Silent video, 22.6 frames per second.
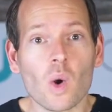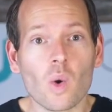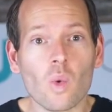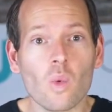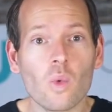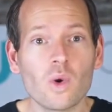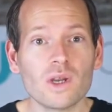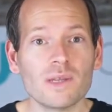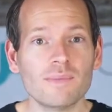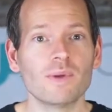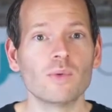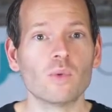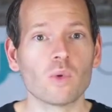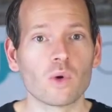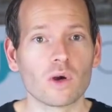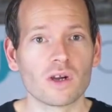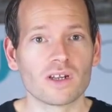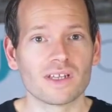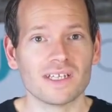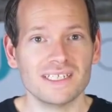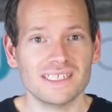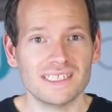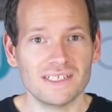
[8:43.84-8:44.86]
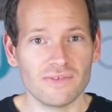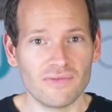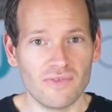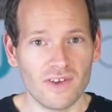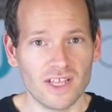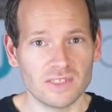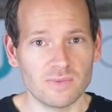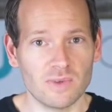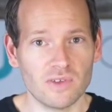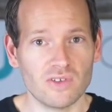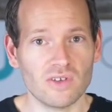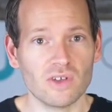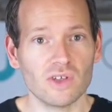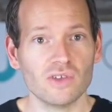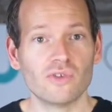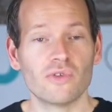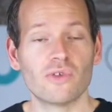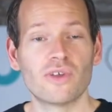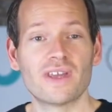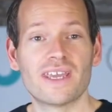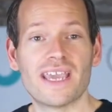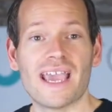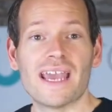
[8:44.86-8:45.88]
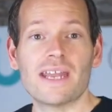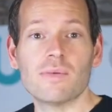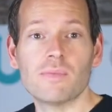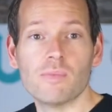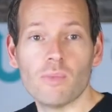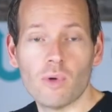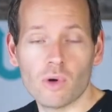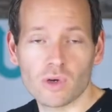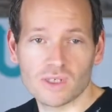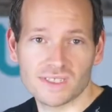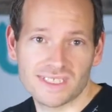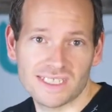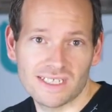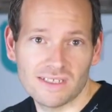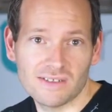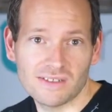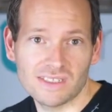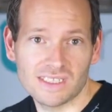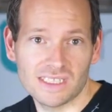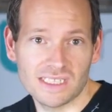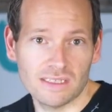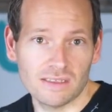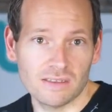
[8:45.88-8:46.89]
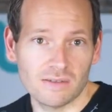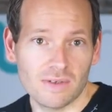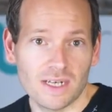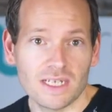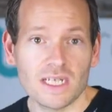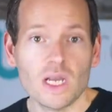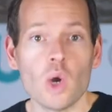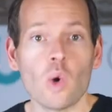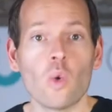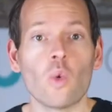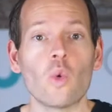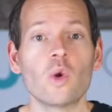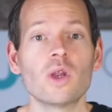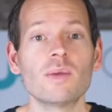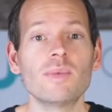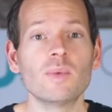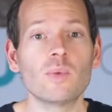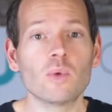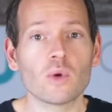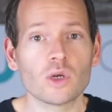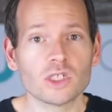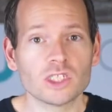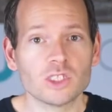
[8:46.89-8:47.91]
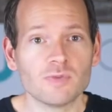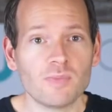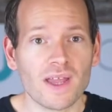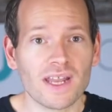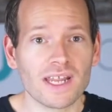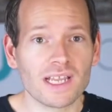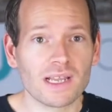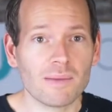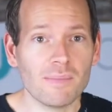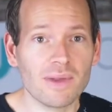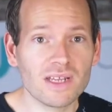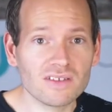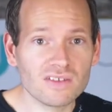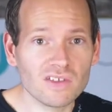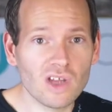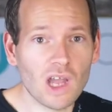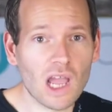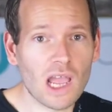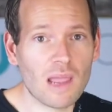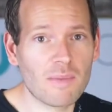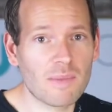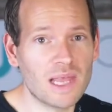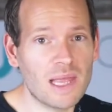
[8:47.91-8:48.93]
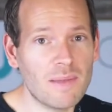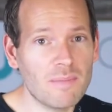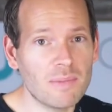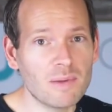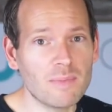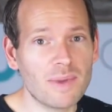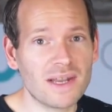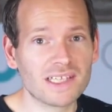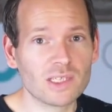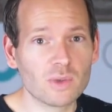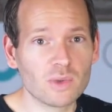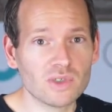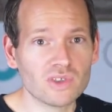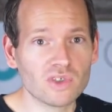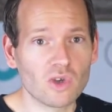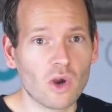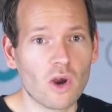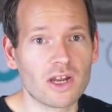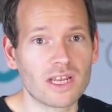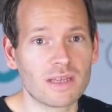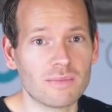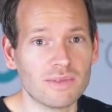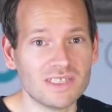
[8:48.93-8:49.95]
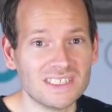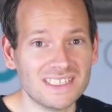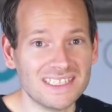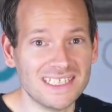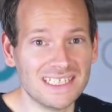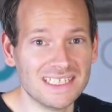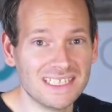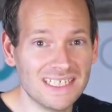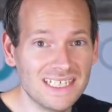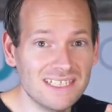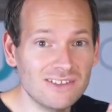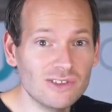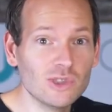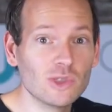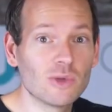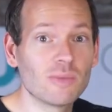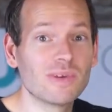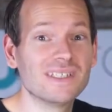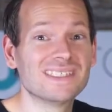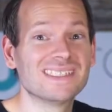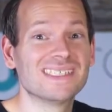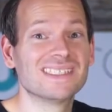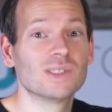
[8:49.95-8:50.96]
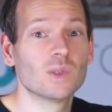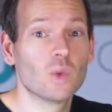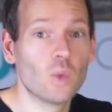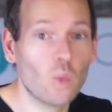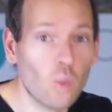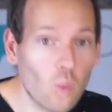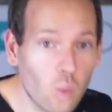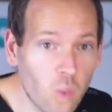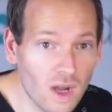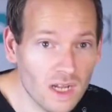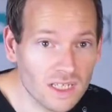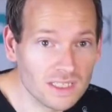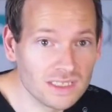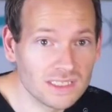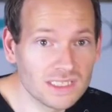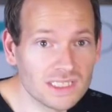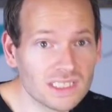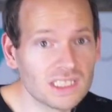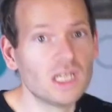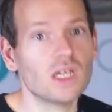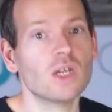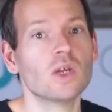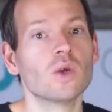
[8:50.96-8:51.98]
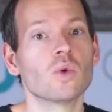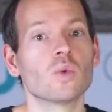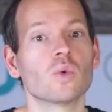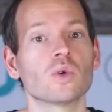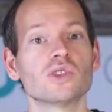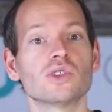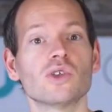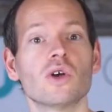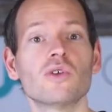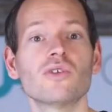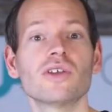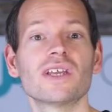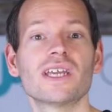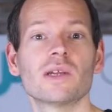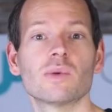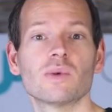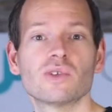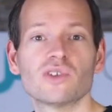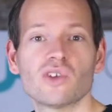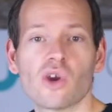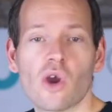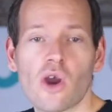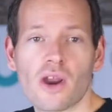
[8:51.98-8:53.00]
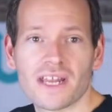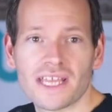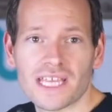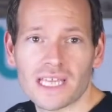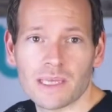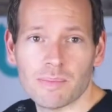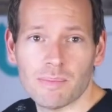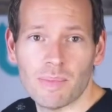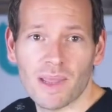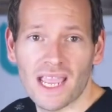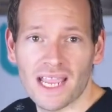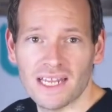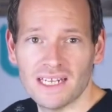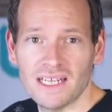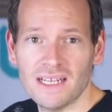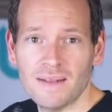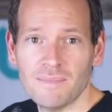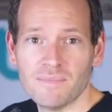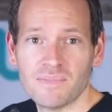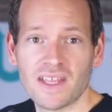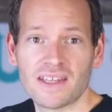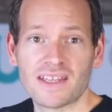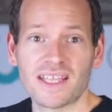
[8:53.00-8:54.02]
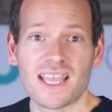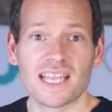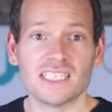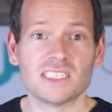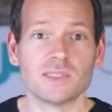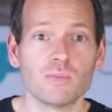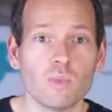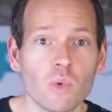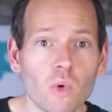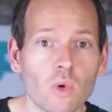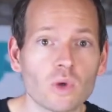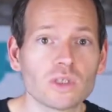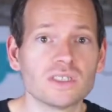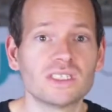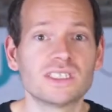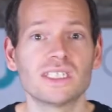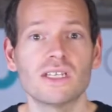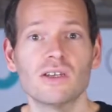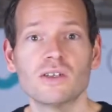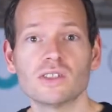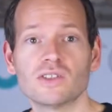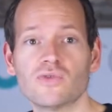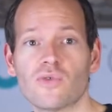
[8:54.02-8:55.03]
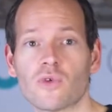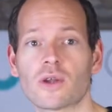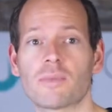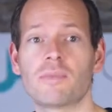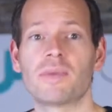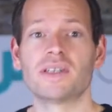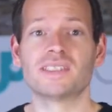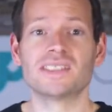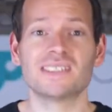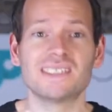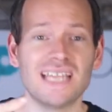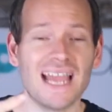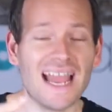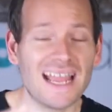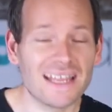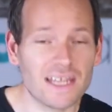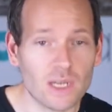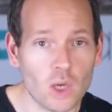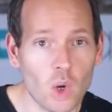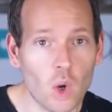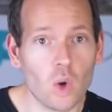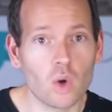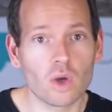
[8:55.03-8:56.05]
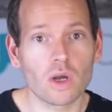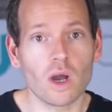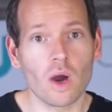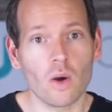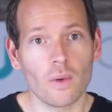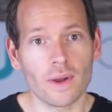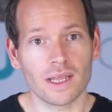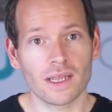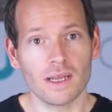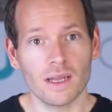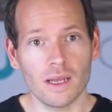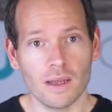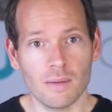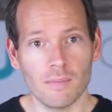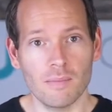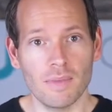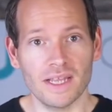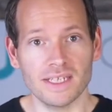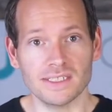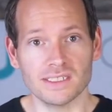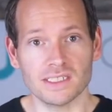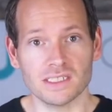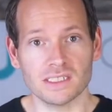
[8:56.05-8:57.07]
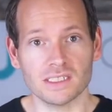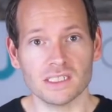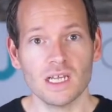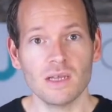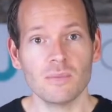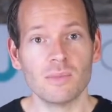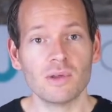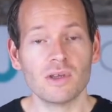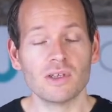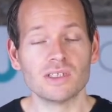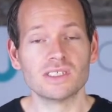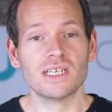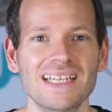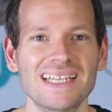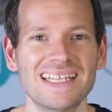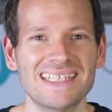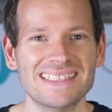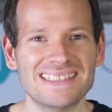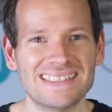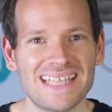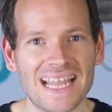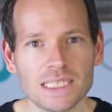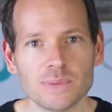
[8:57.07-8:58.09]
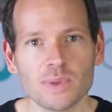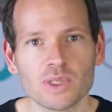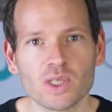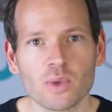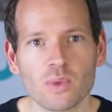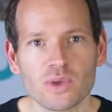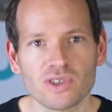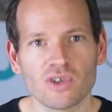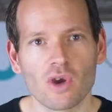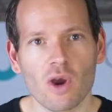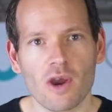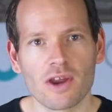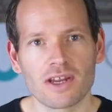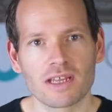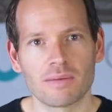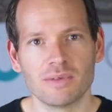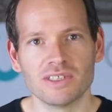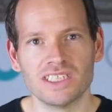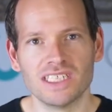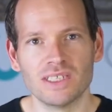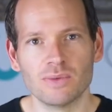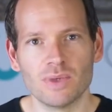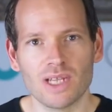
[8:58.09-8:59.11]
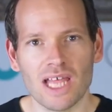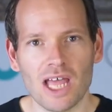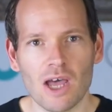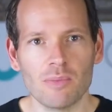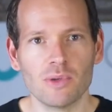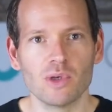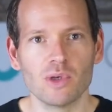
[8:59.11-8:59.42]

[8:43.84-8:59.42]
would it be worth the investment to get more sales in, right? Would it be worth spending a bit of time implementing the retargeting machine into your business once, resulting in a retargeting campaign that gets more sales for your business at an ongoing basis? Because that's what the retargeting machine will help